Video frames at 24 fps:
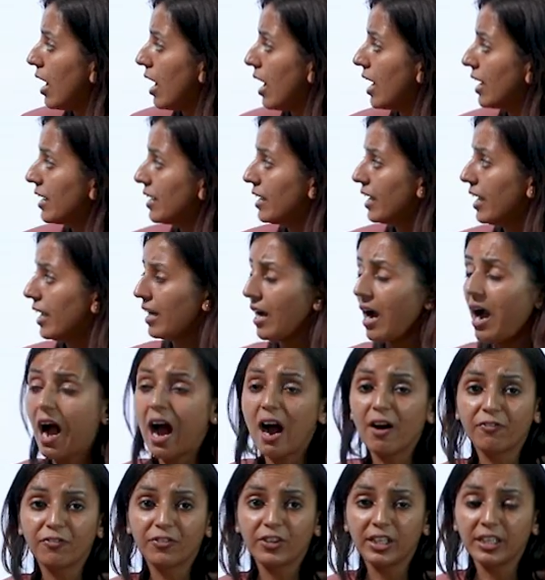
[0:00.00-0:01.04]
earning
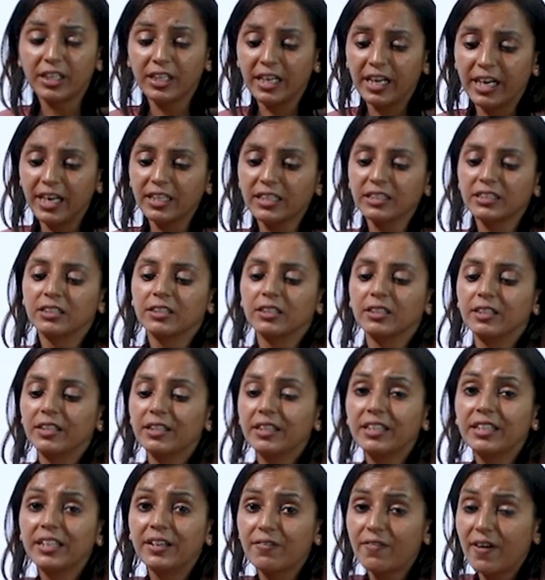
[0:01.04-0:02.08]
after tax
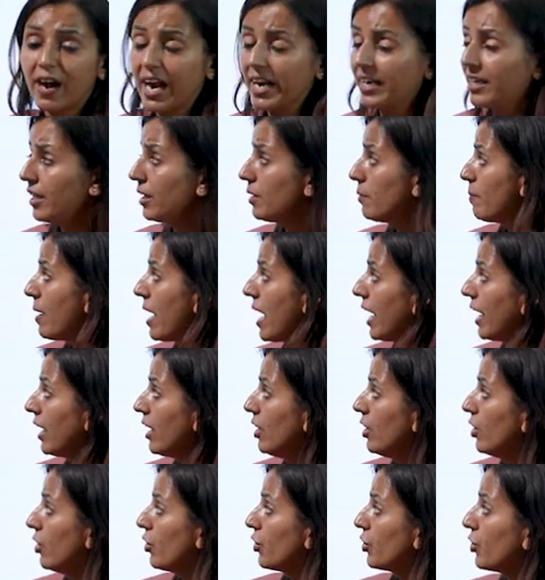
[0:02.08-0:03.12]
divided
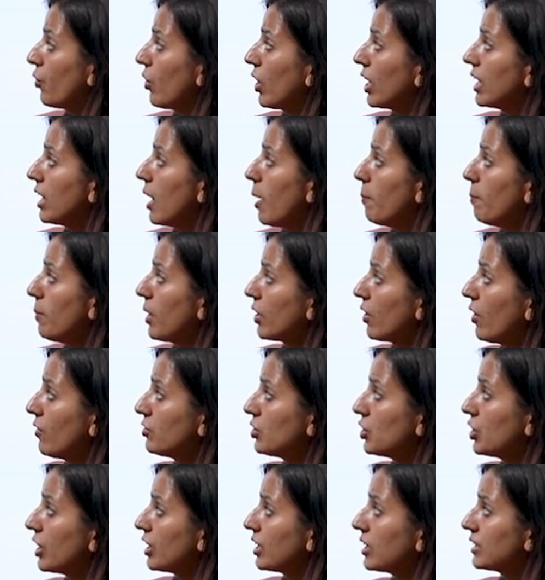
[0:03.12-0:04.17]
by your number of
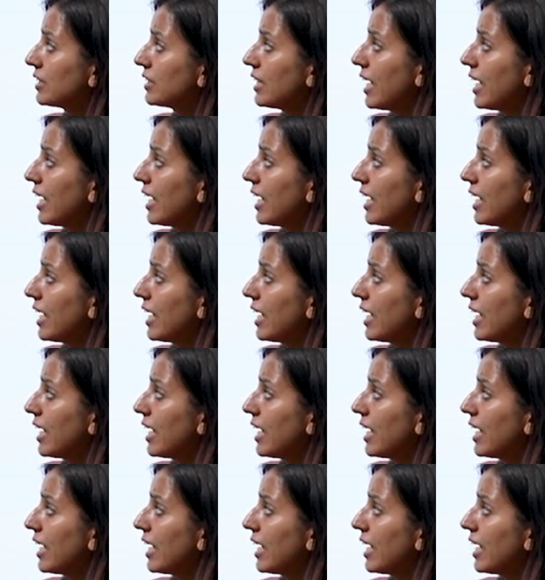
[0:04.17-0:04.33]
shares,